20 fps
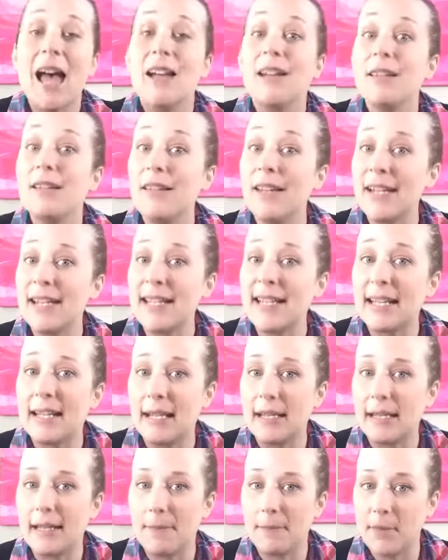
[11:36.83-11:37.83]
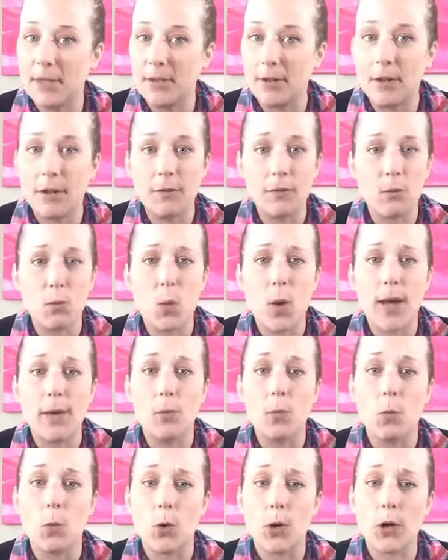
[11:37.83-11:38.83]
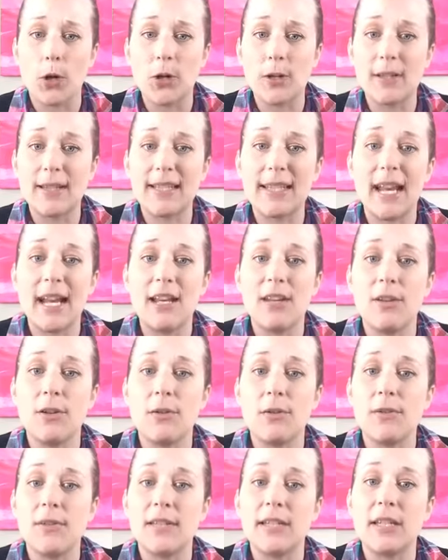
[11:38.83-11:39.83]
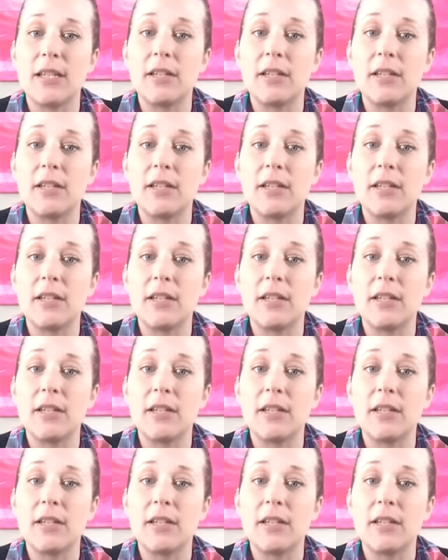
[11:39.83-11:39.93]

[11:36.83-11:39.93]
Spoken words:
listen and observe what words they use